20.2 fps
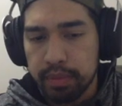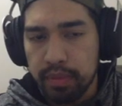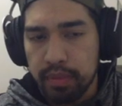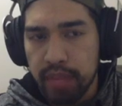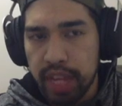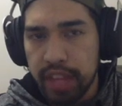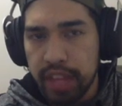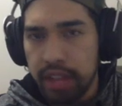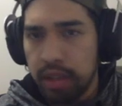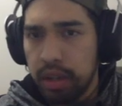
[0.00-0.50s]

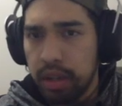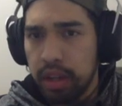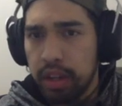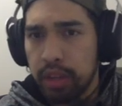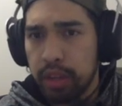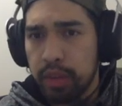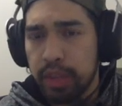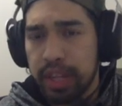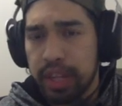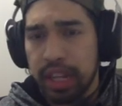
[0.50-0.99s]
and the other
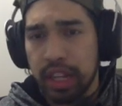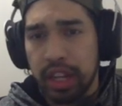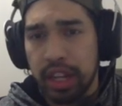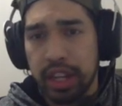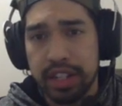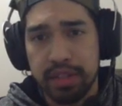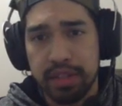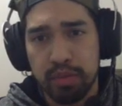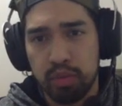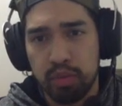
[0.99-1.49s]
one that I
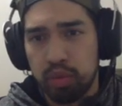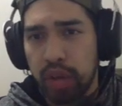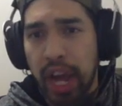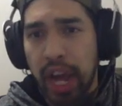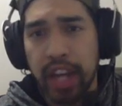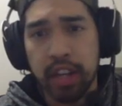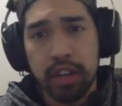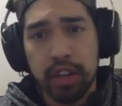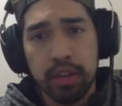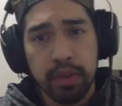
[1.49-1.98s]
lost, I
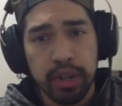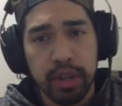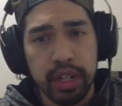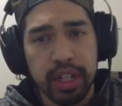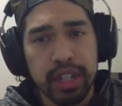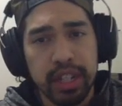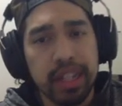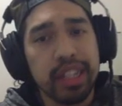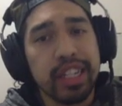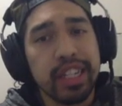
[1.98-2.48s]
could have won.
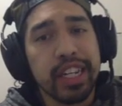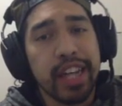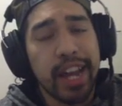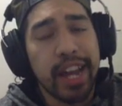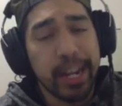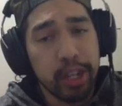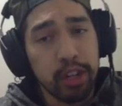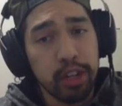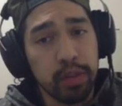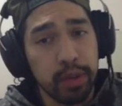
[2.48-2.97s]
It, I
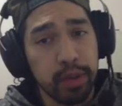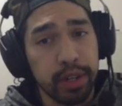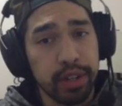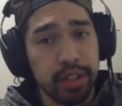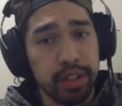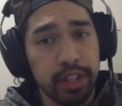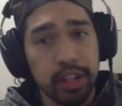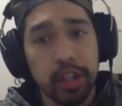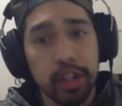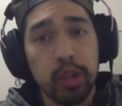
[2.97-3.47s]
could have won.
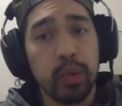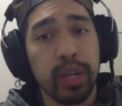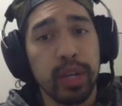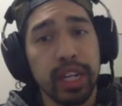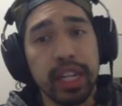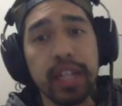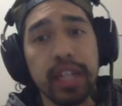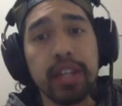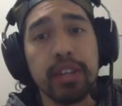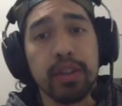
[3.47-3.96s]
It could have went
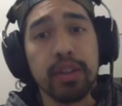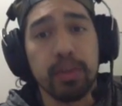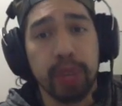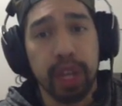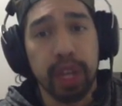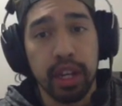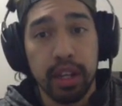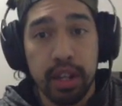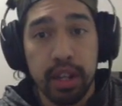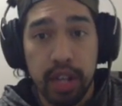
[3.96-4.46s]
either
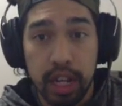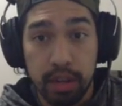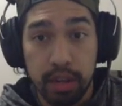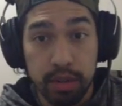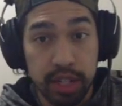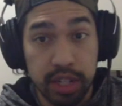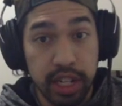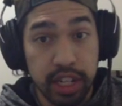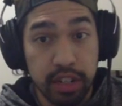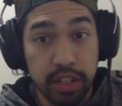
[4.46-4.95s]
way, and it
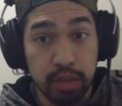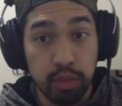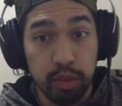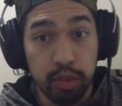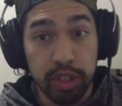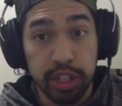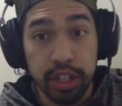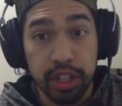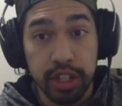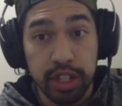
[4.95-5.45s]
was against a
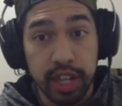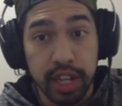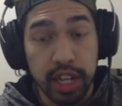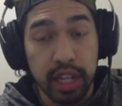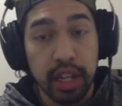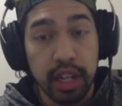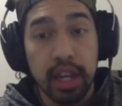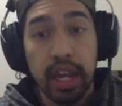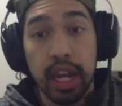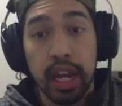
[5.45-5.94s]
really good
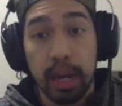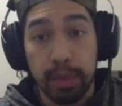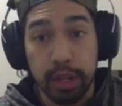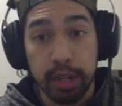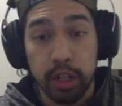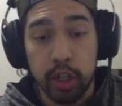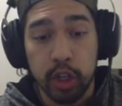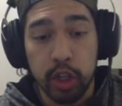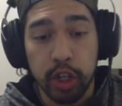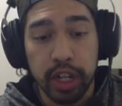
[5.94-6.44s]
deck, and I'm going to
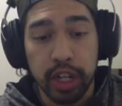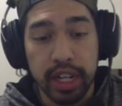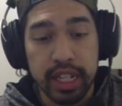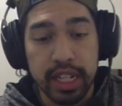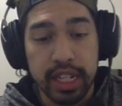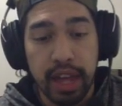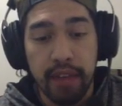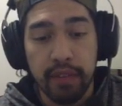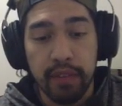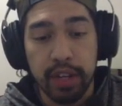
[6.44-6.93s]
show you guys
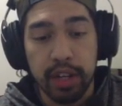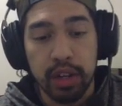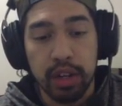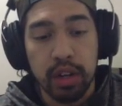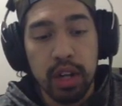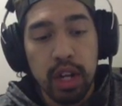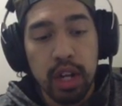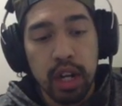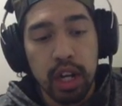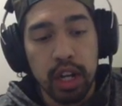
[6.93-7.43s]
that video.
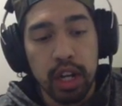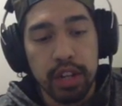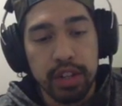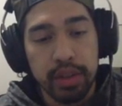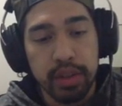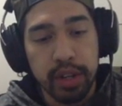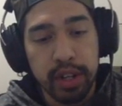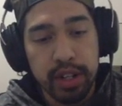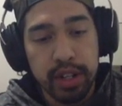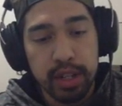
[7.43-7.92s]
Uh, so
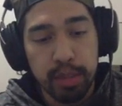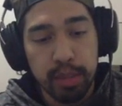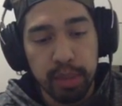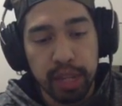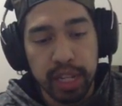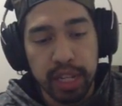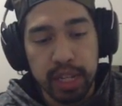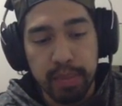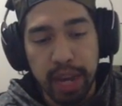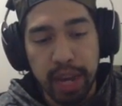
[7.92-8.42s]
here's the
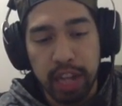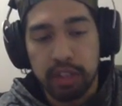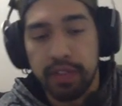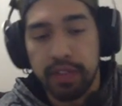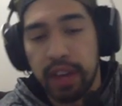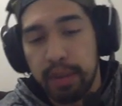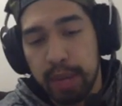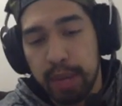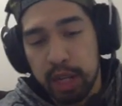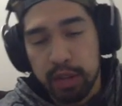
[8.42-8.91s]
plates, Max
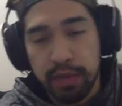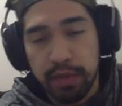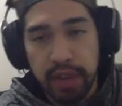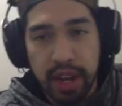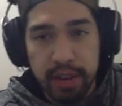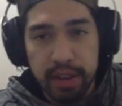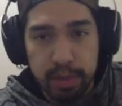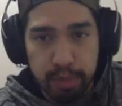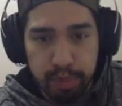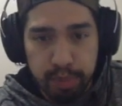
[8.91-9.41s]
Revive. Max Revive
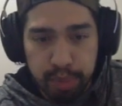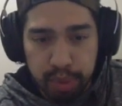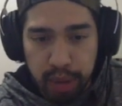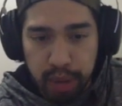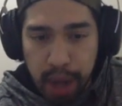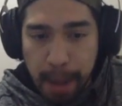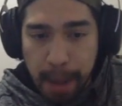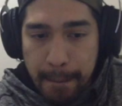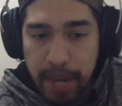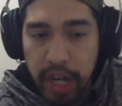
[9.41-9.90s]
is
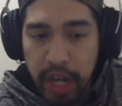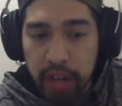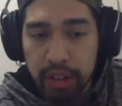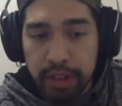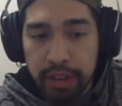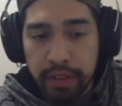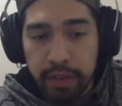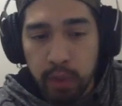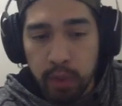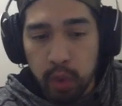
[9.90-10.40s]
primarily
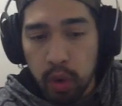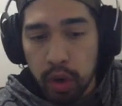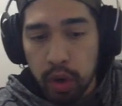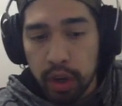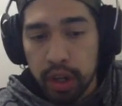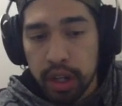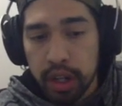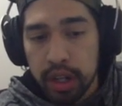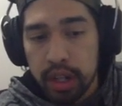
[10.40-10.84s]
for